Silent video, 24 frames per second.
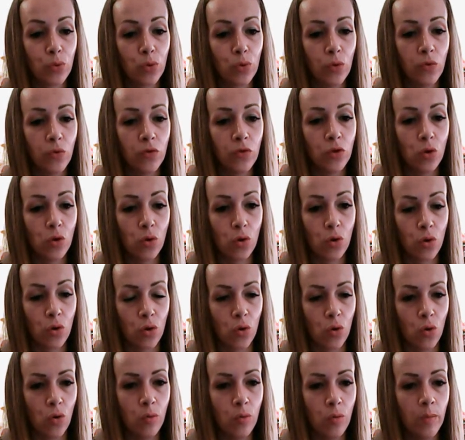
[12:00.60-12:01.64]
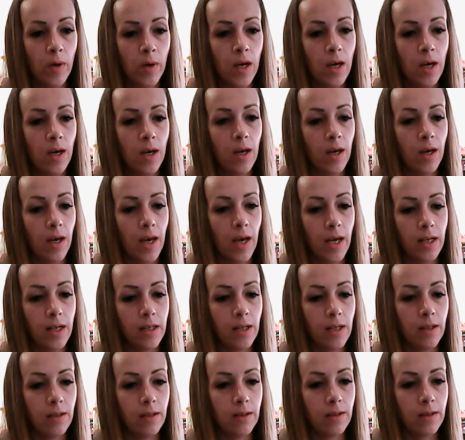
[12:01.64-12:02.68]
your home and
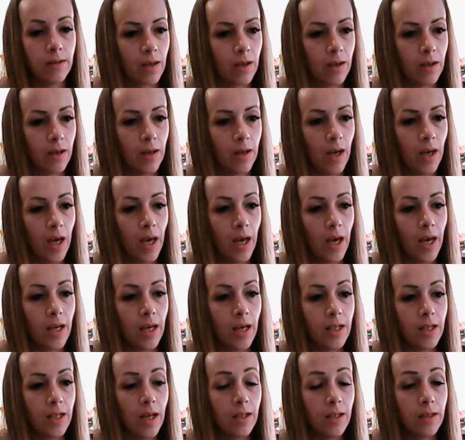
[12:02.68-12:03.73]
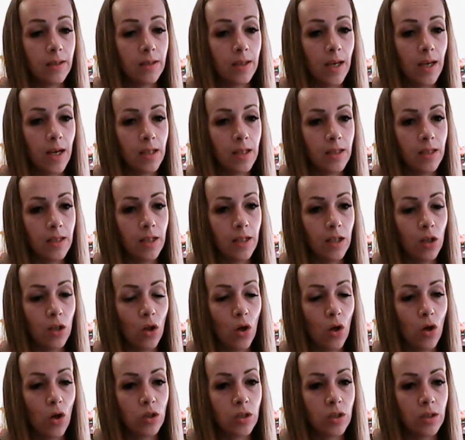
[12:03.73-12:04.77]
not getting
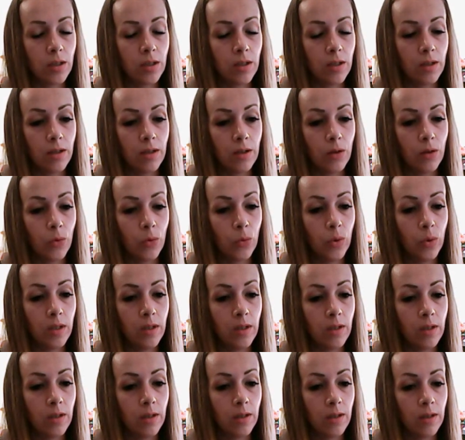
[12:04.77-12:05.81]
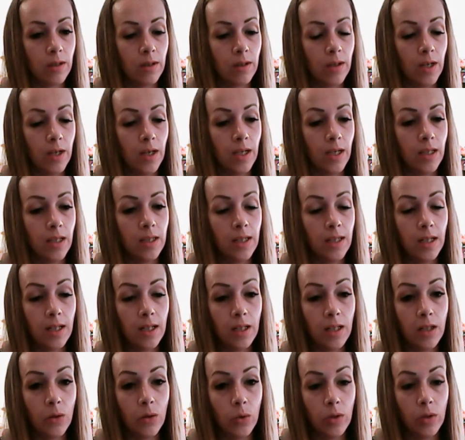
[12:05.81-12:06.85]
lost with
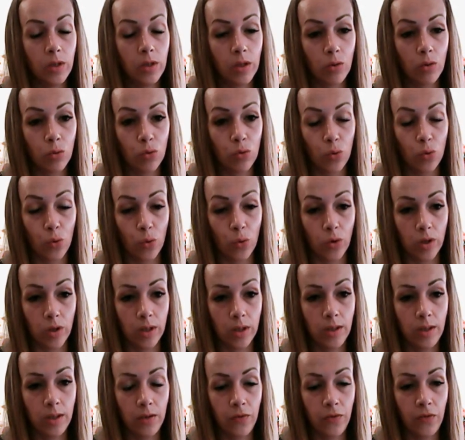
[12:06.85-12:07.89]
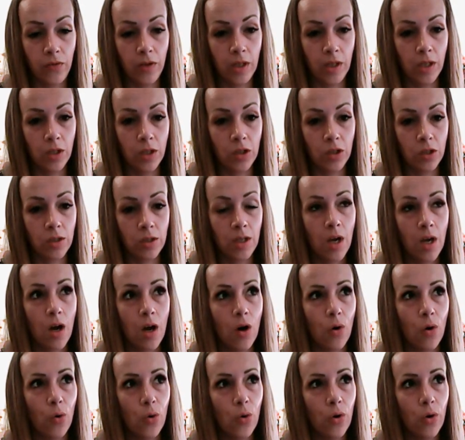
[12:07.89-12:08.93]
dealing with authority figures
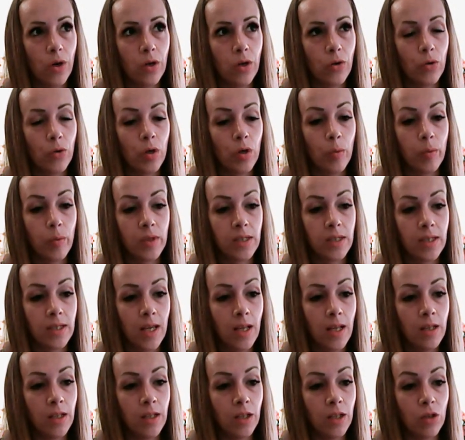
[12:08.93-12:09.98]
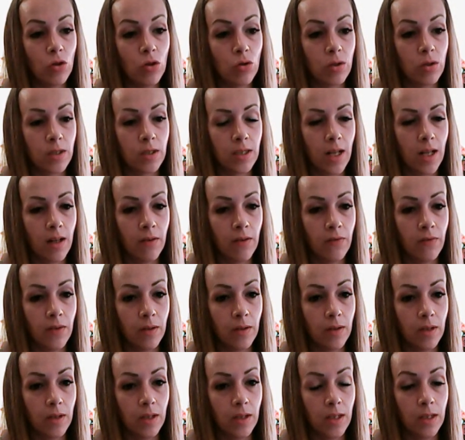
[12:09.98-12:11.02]
or representing yourself
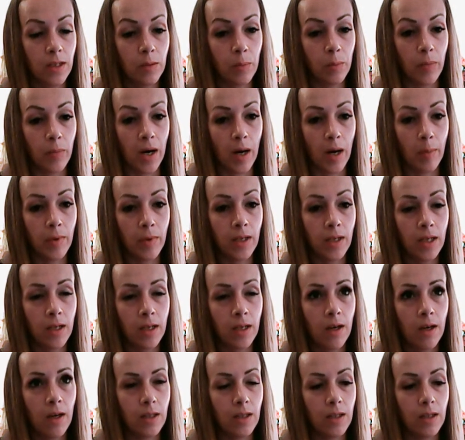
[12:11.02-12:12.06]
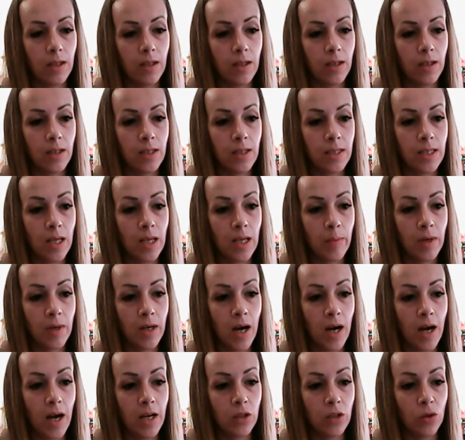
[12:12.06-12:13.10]
in public in some
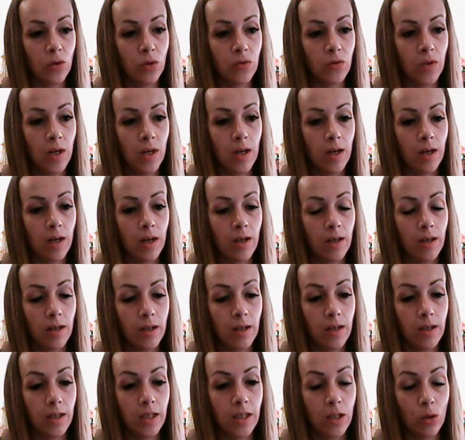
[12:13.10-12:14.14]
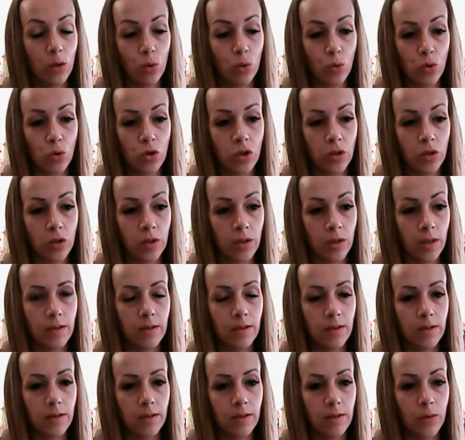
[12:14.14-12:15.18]
kind of illusional
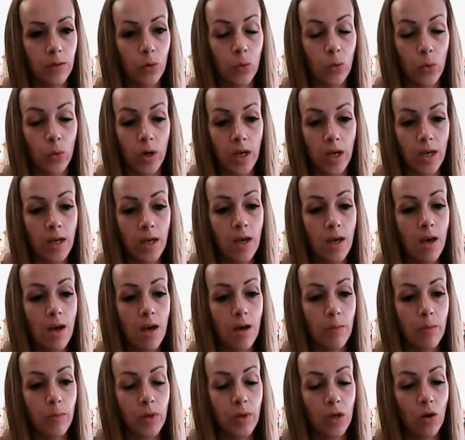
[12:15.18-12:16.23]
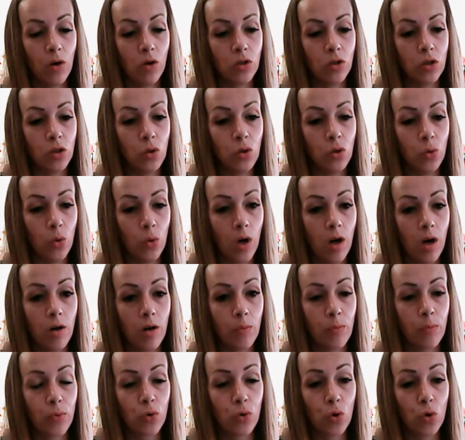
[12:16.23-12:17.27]
way, because you are
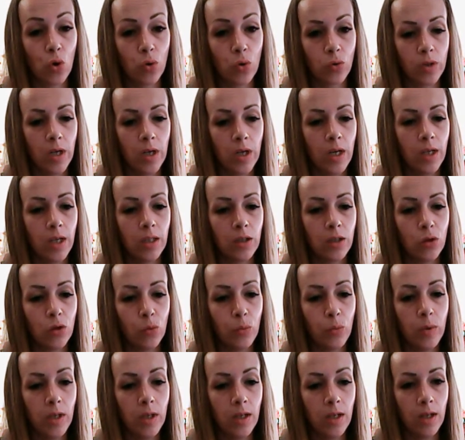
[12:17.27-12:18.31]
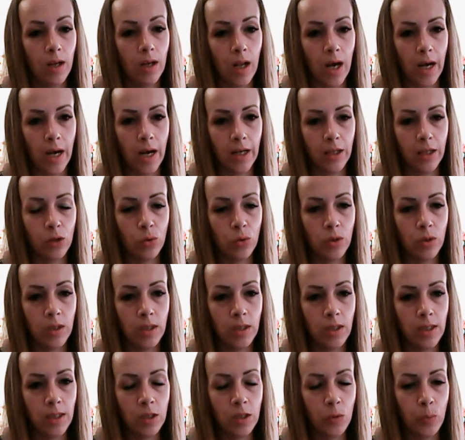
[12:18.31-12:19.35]
prone to being lied to in
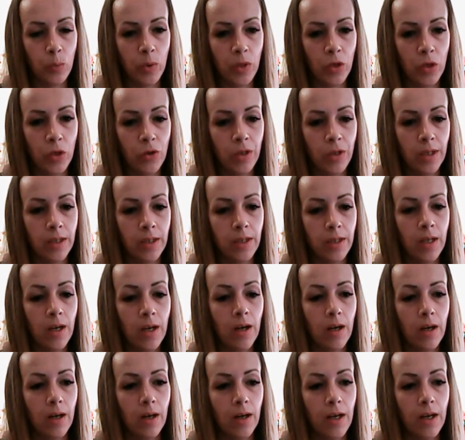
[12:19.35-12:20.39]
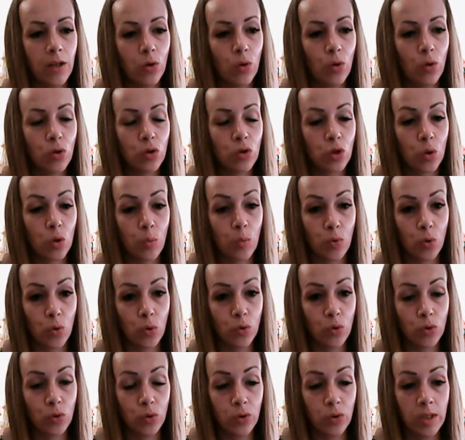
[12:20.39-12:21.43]
this period and also prone
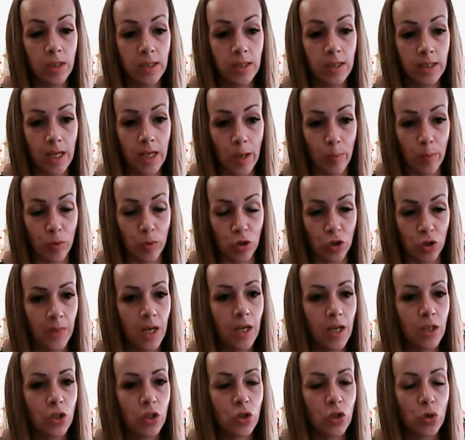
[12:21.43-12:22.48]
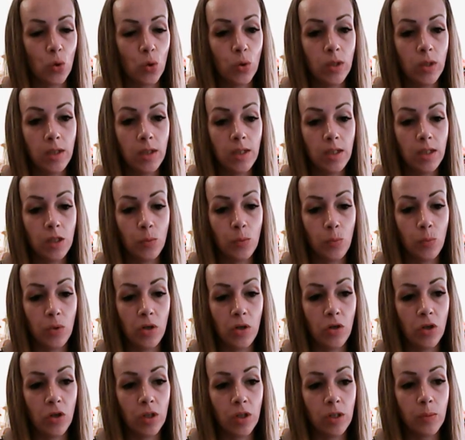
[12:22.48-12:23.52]
to deception. So in this
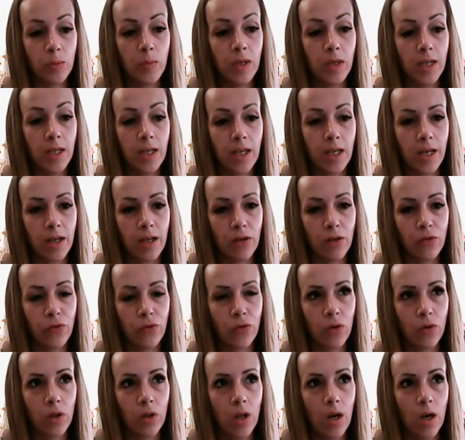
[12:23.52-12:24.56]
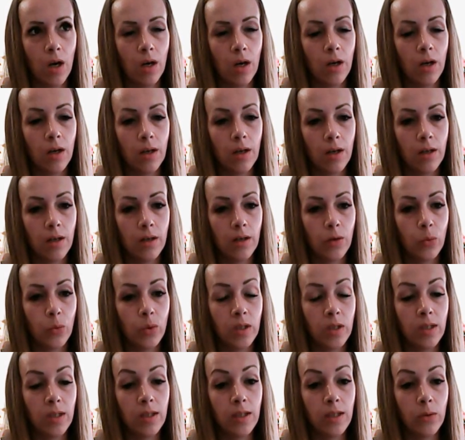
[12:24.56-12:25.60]
period, be careful
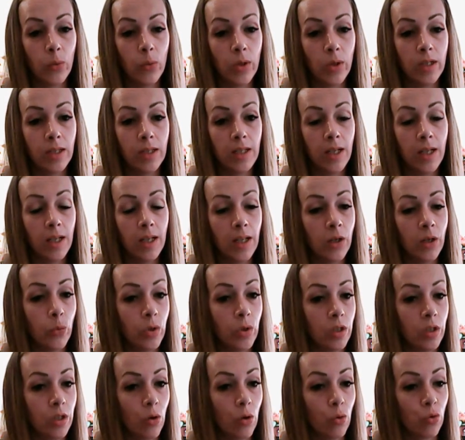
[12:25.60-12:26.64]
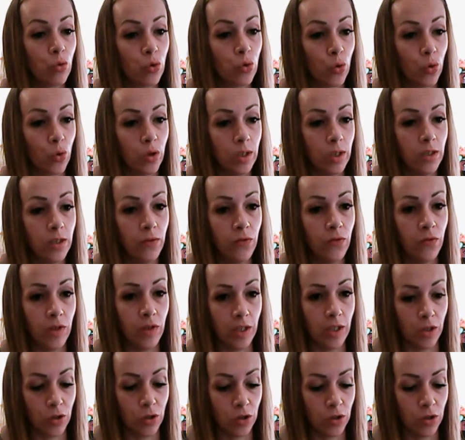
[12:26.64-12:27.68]
when dealing with authority
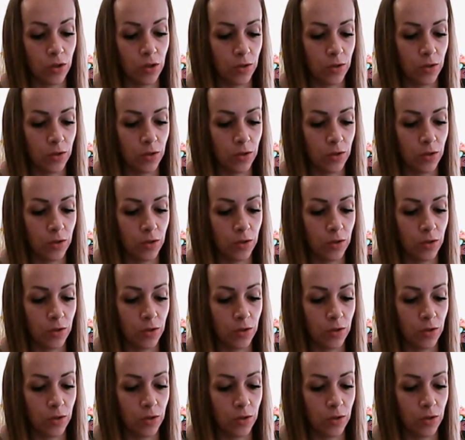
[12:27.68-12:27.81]
figures.